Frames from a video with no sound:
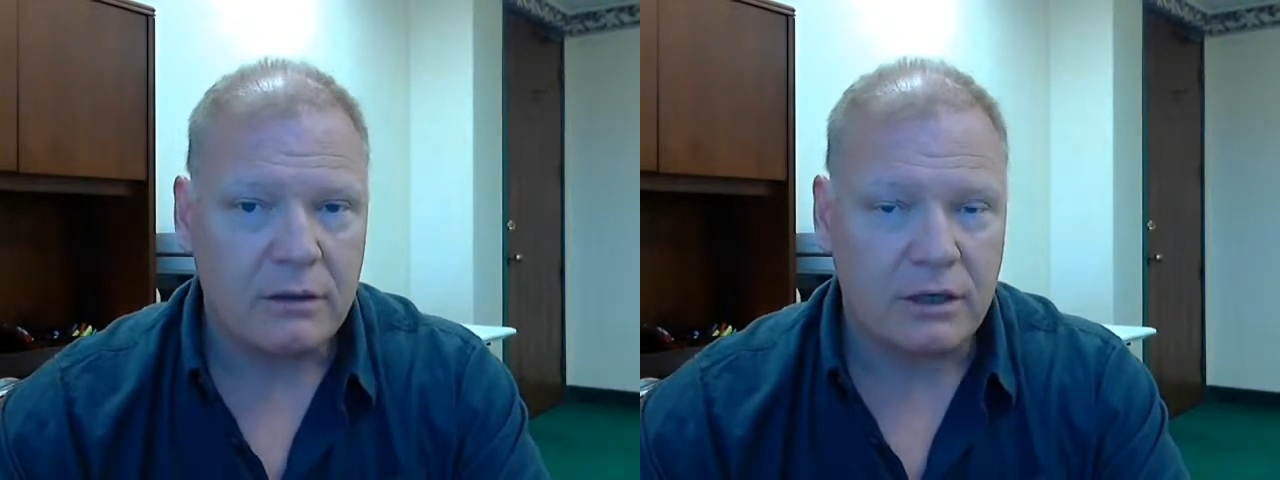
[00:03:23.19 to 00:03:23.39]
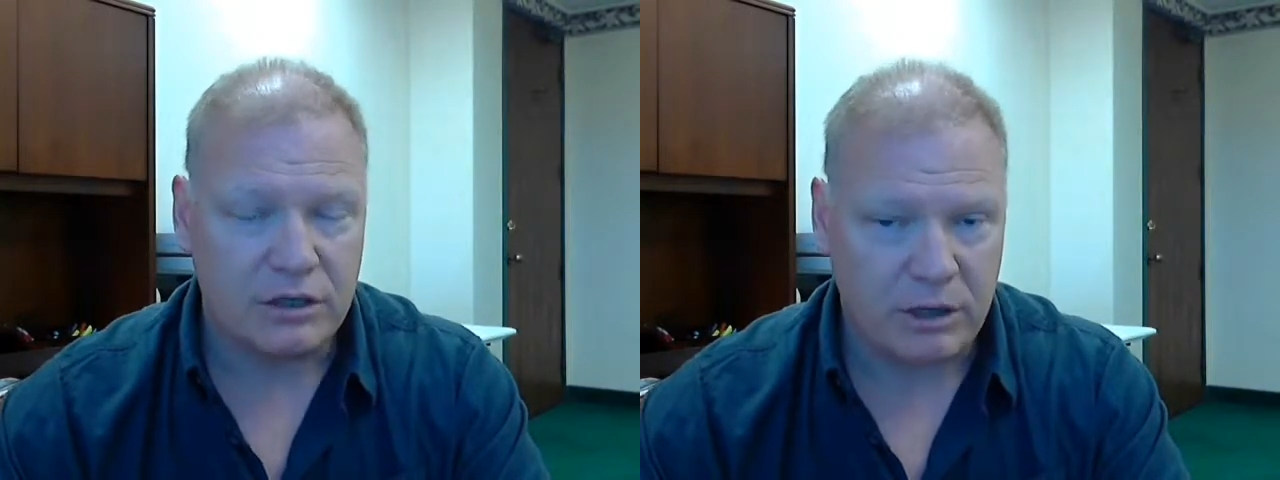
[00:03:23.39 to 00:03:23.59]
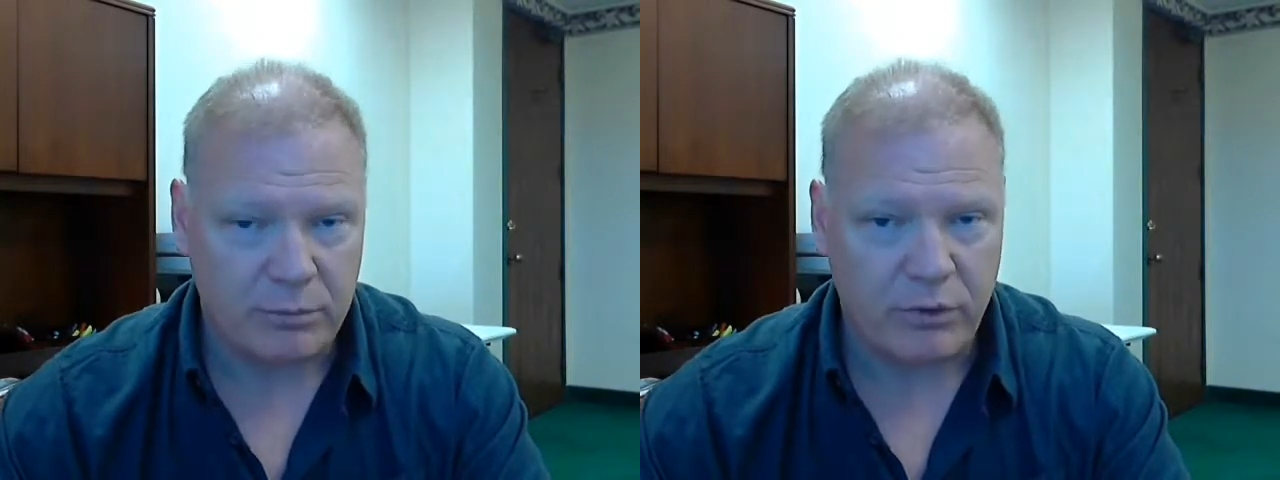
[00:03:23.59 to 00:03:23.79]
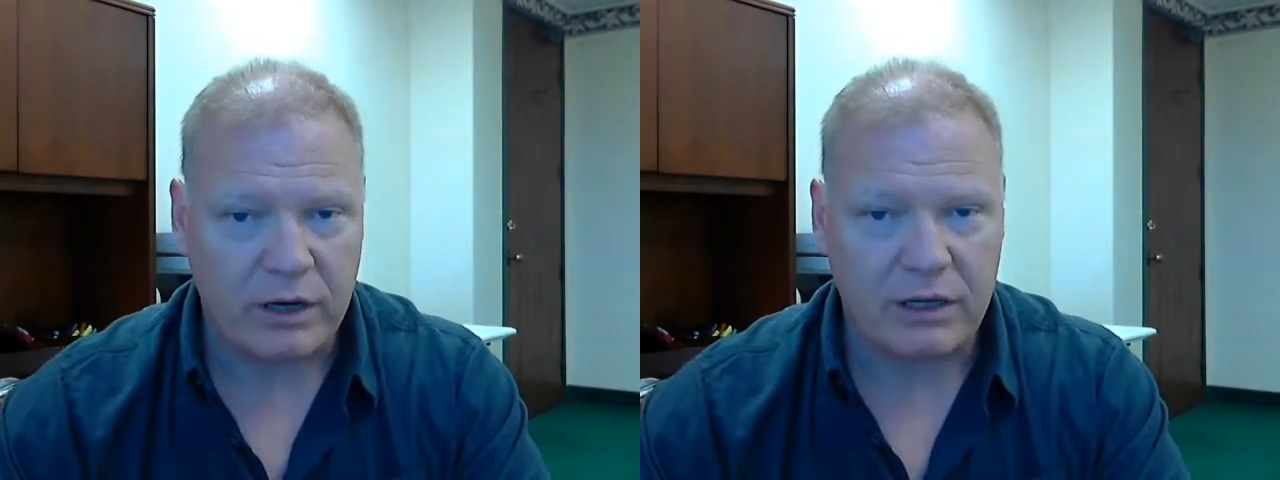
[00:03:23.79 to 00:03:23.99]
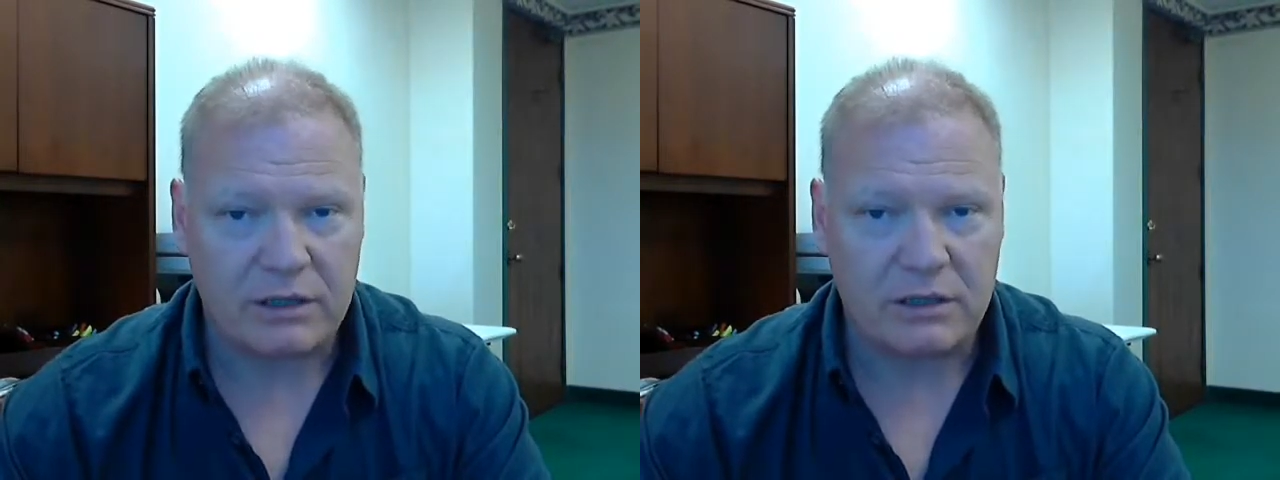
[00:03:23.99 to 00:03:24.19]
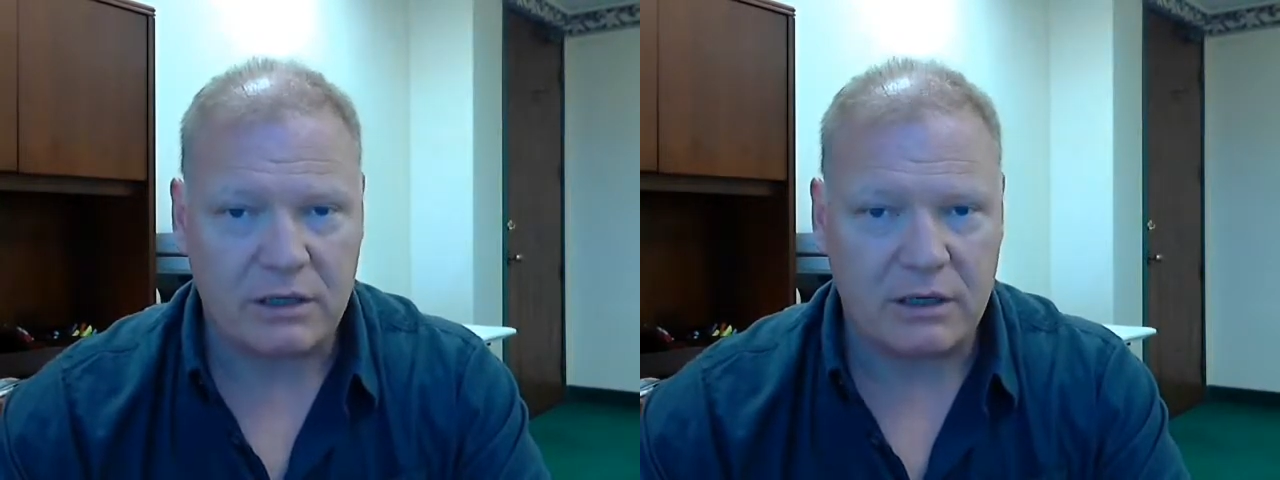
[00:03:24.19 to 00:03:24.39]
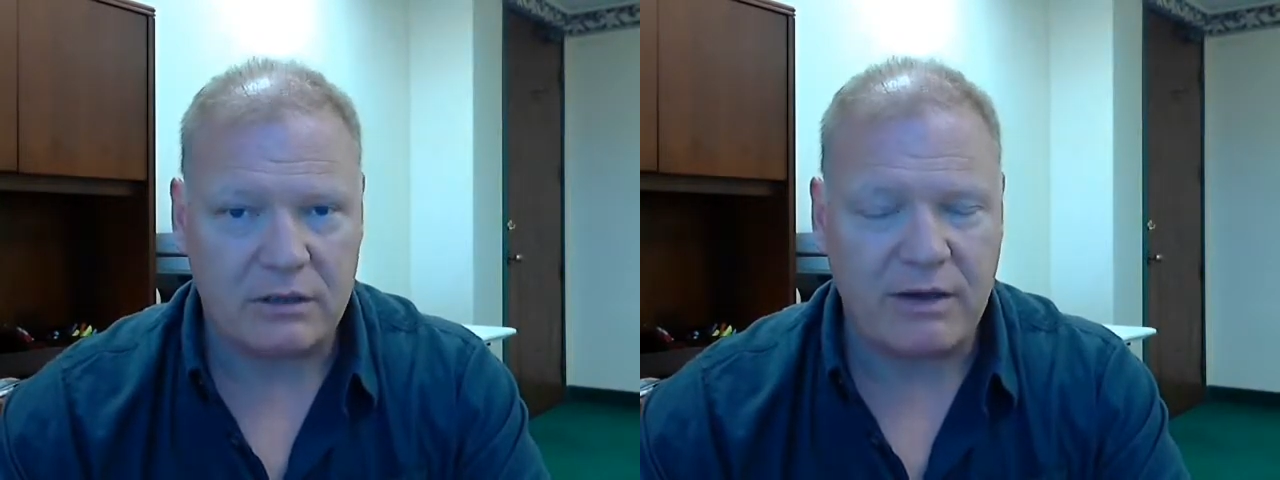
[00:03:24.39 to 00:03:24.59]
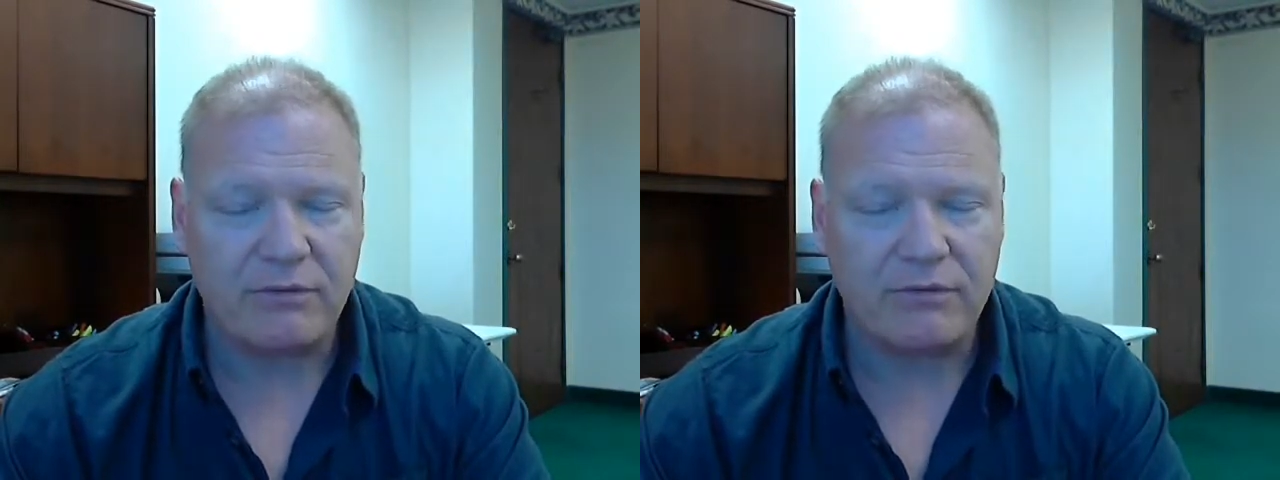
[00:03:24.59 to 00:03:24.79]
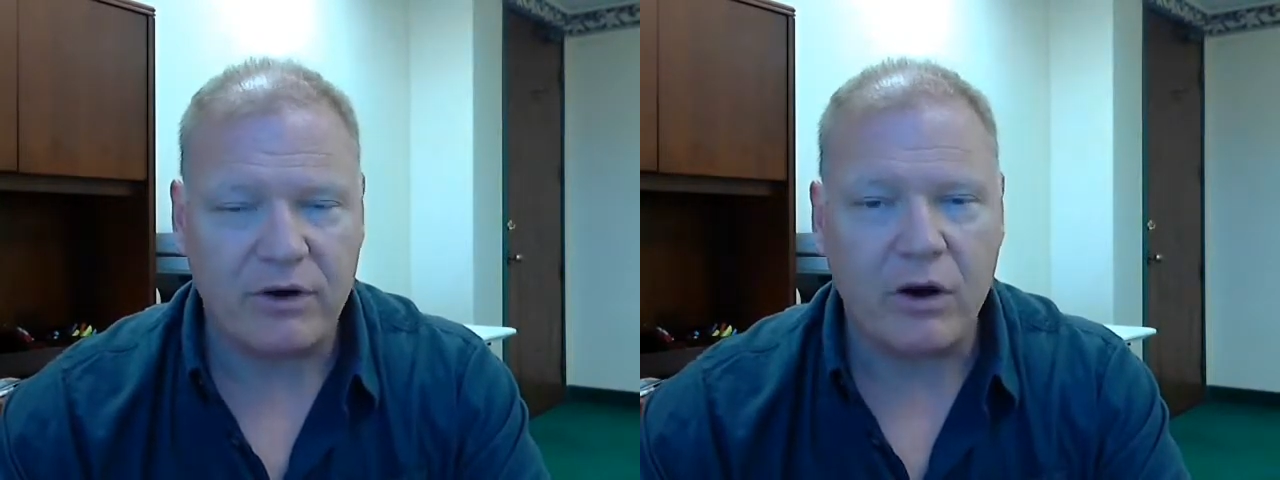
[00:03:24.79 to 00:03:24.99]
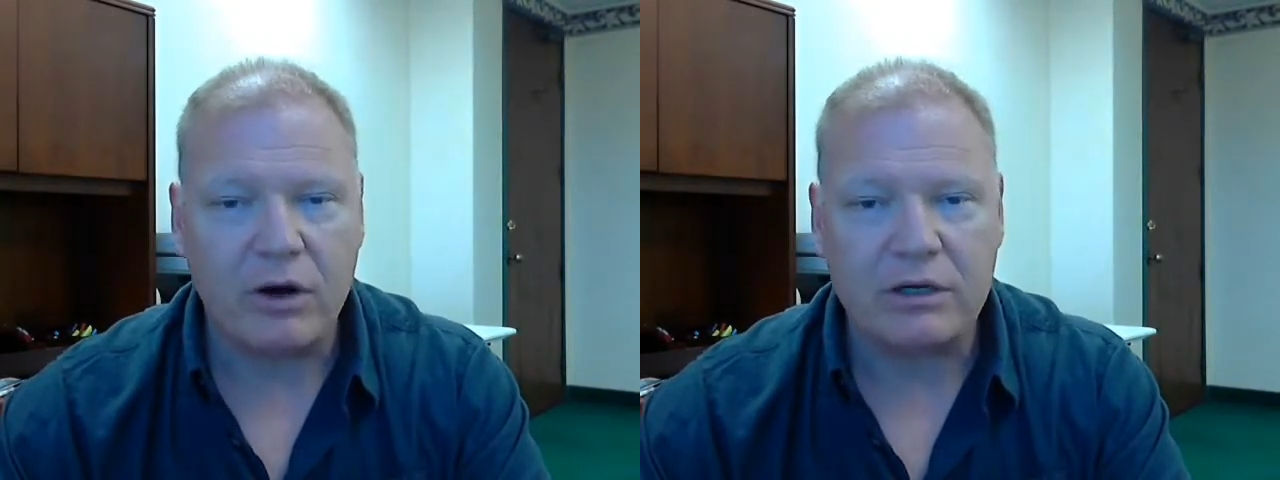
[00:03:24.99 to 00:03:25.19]
contemporaneously, they have a
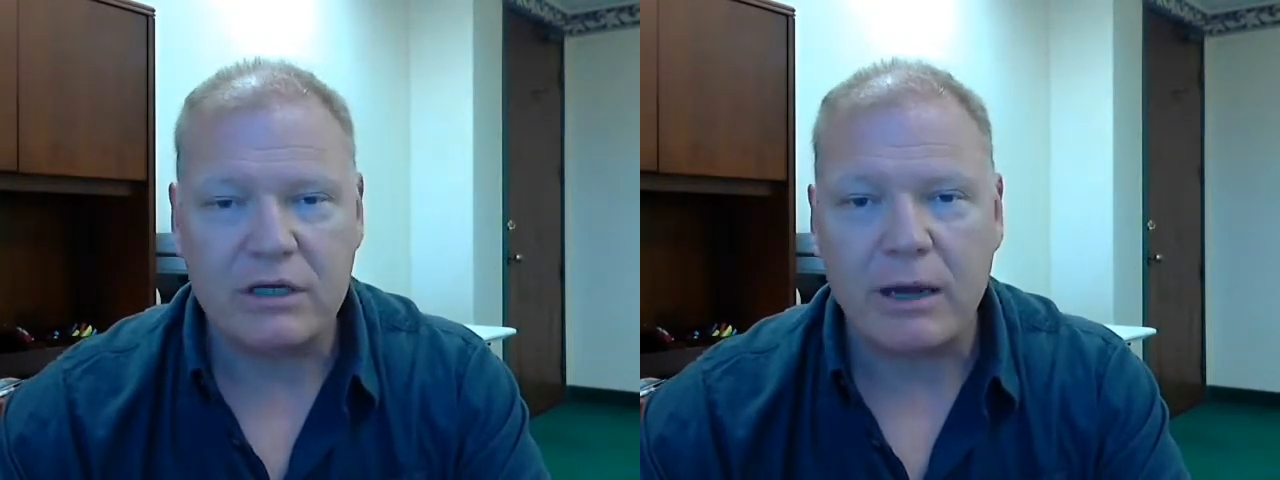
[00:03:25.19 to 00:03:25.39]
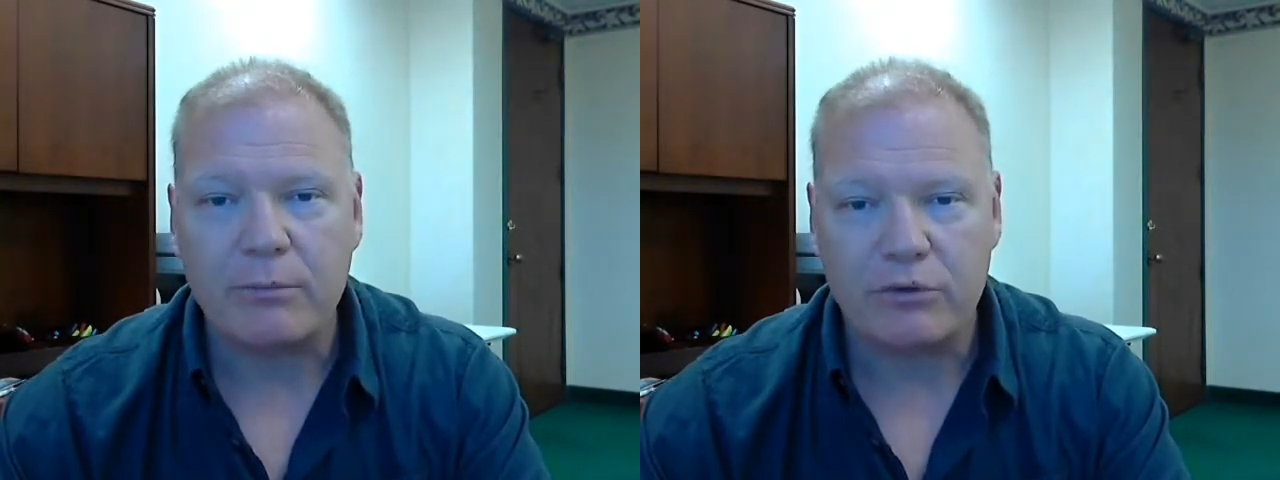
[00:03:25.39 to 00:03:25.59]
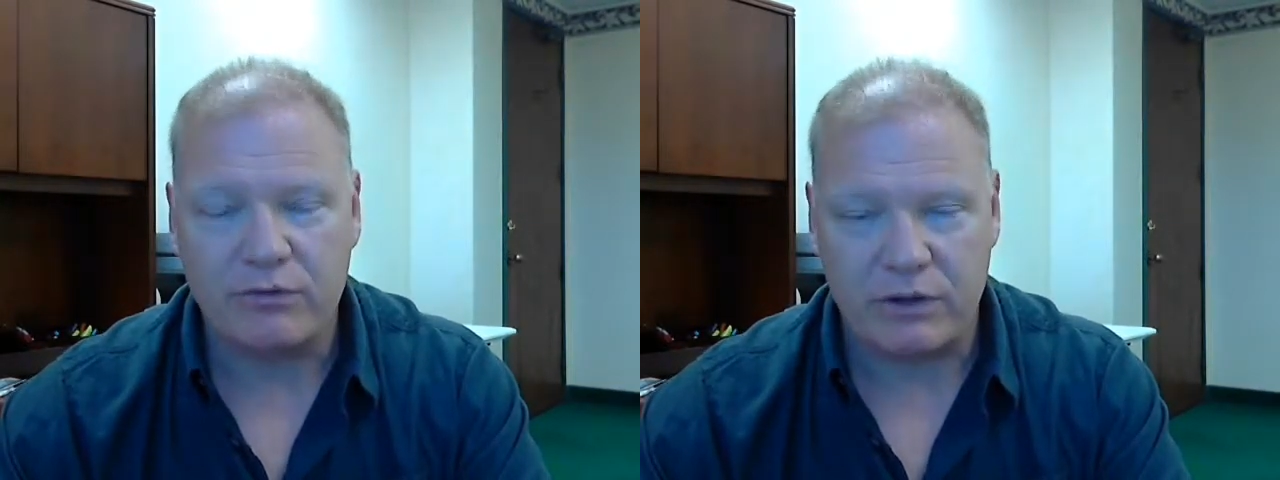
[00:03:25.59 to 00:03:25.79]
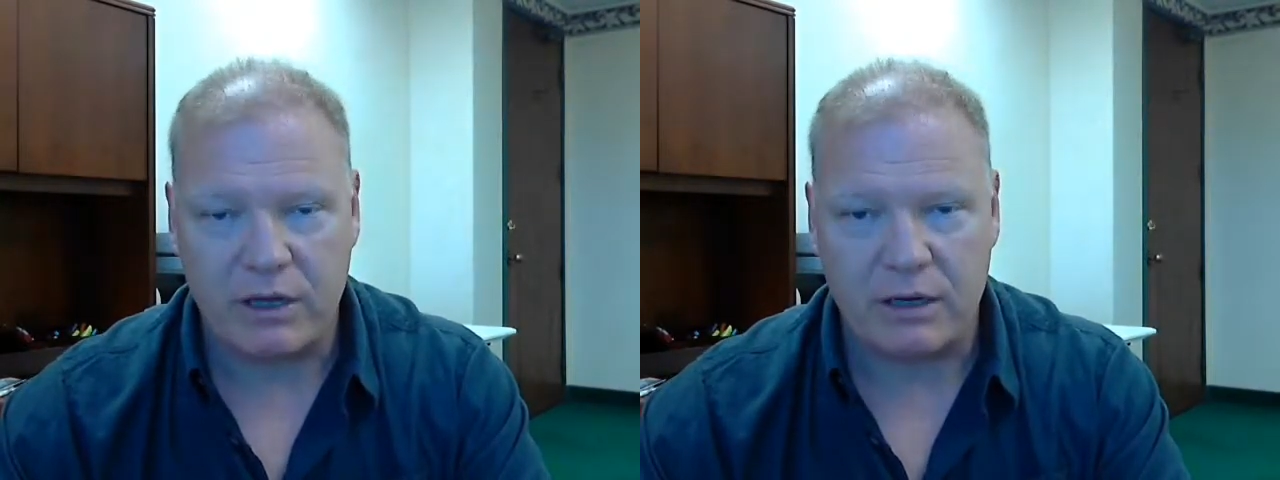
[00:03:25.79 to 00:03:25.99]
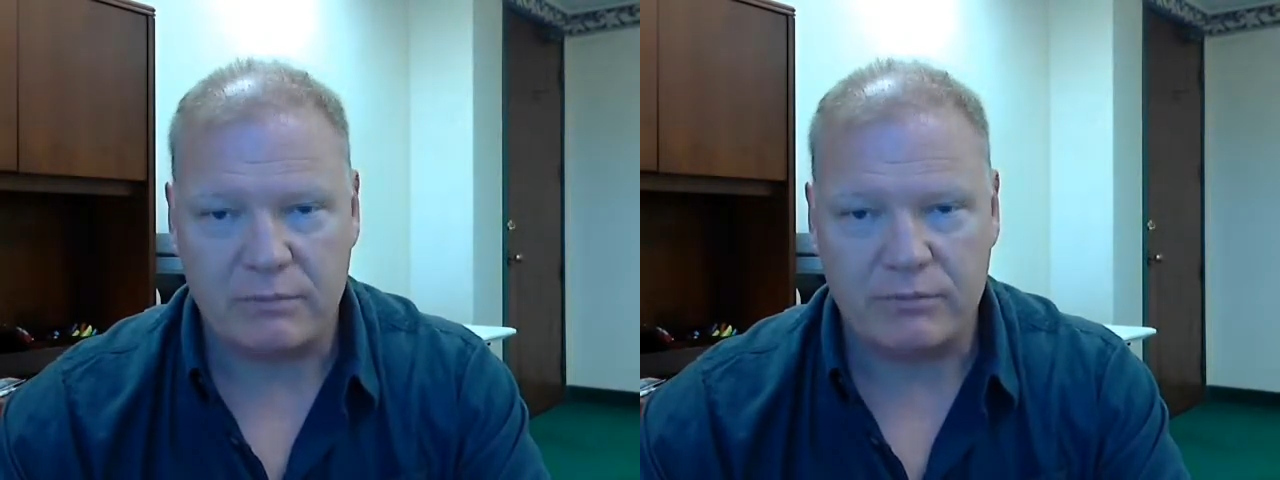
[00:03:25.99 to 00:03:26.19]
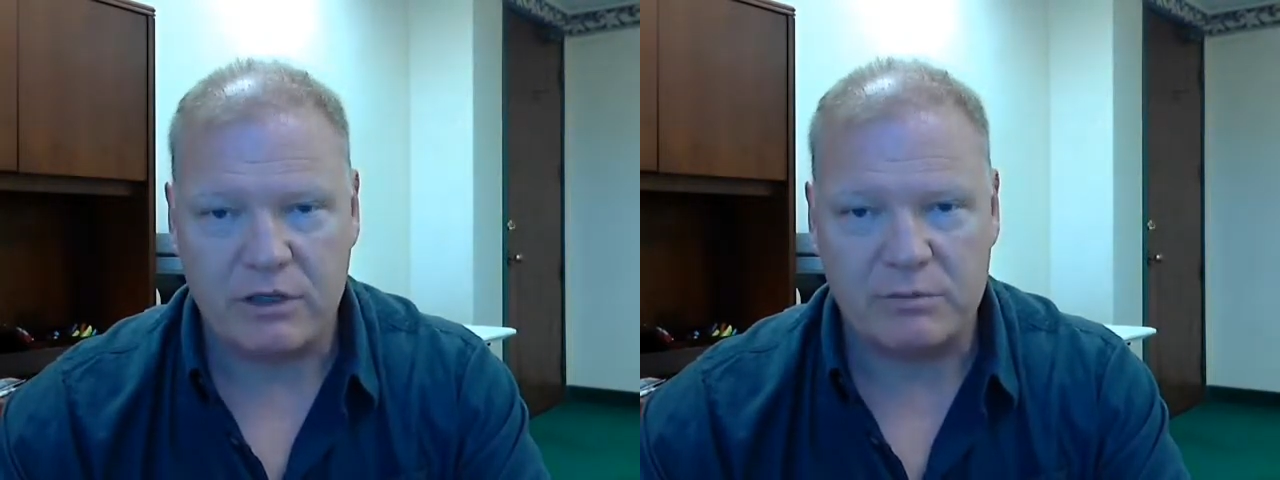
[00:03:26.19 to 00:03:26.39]
very hard time proving it,